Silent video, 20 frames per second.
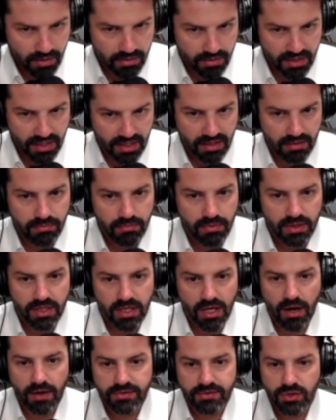Then
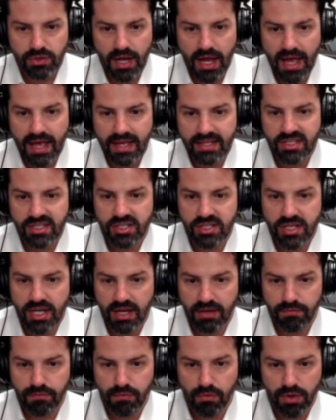the officer has to
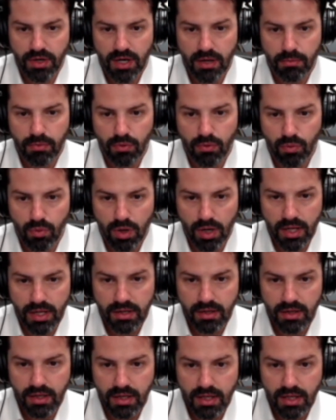check for number 1,